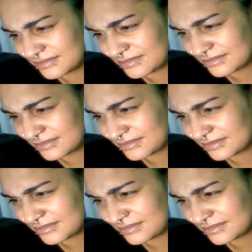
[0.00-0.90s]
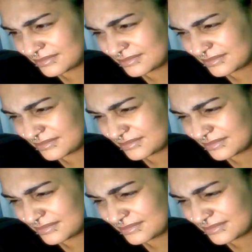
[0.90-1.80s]

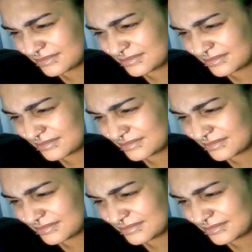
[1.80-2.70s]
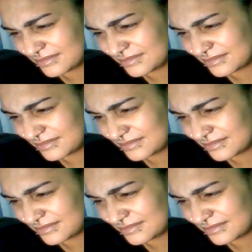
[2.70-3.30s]
(no one is talking)